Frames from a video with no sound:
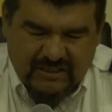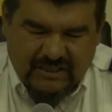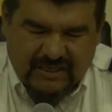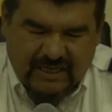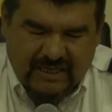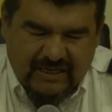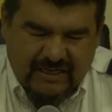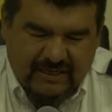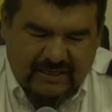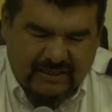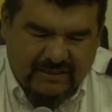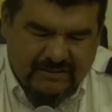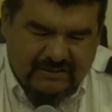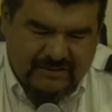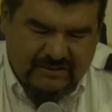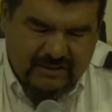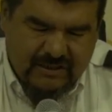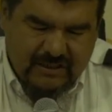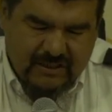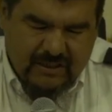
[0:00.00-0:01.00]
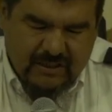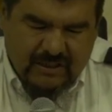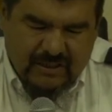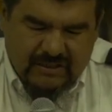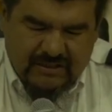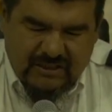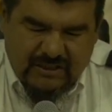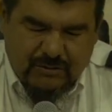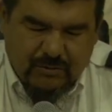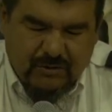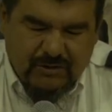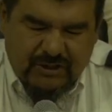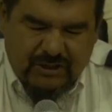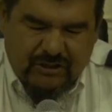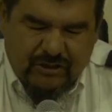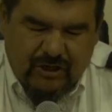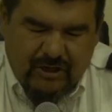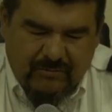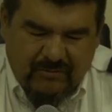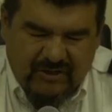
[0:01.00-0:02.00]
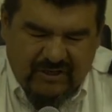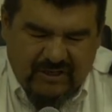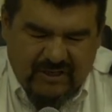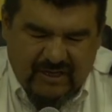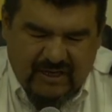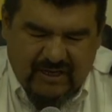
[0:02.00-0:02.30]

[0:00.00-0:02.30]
the candidates. This will determine